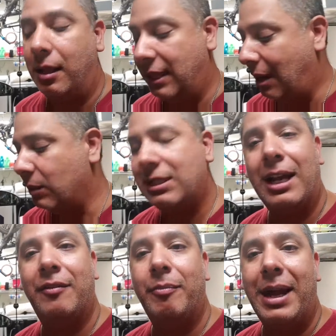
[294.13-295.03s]
That was
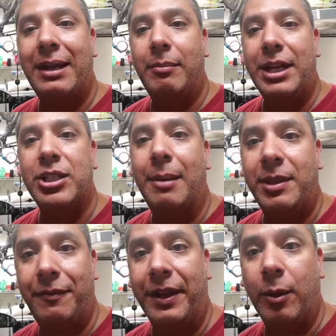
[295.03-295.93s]
kind of my job
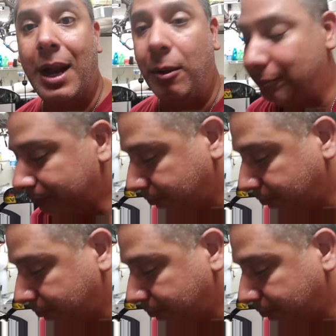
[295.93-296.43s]
to figure out.